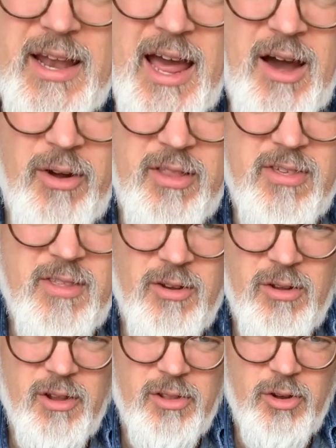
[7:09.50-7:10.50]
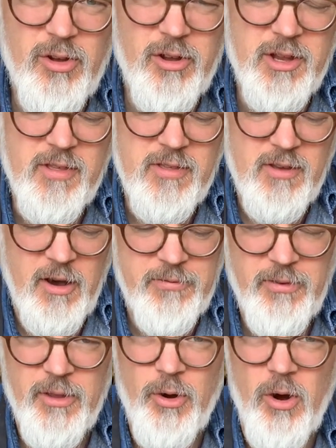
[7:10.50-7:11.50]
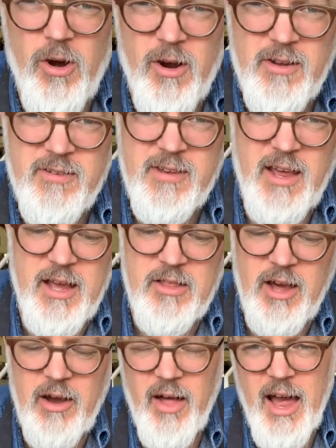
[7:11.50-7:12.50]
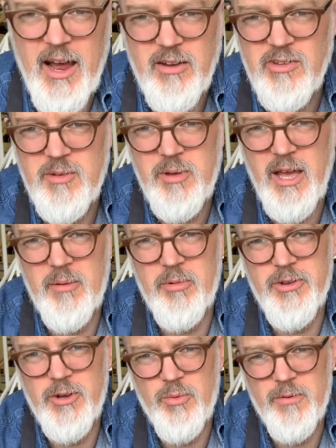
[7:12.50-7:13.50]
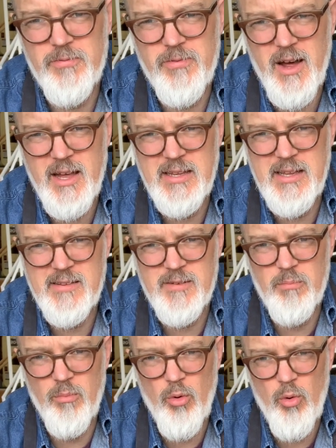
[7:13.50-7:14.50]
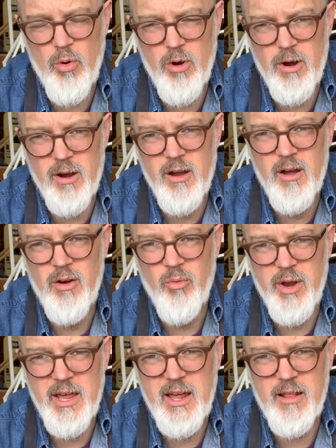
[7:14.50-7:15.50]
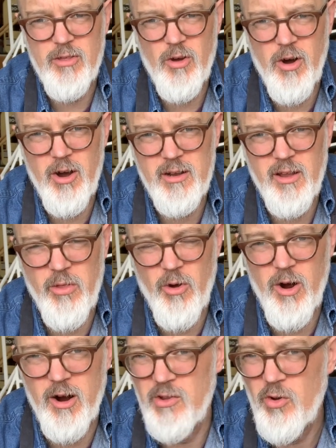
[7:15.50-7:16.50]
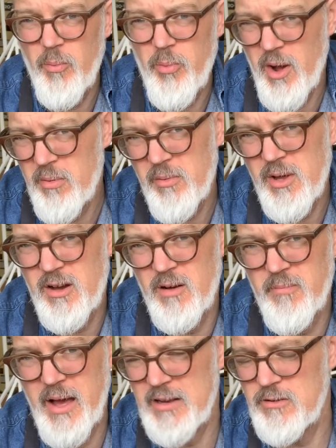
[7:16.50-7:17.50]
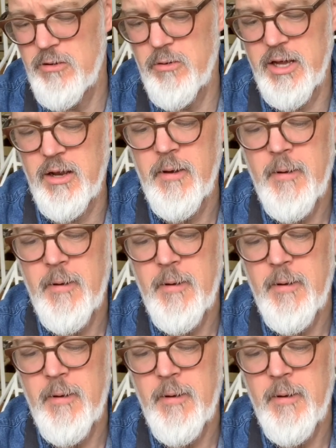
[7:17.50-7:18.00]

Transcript: now it's still a little on the soft leather hard stage. I'll actually be able to refine this more when it gets hard leather hard. So I'll probably come back to it.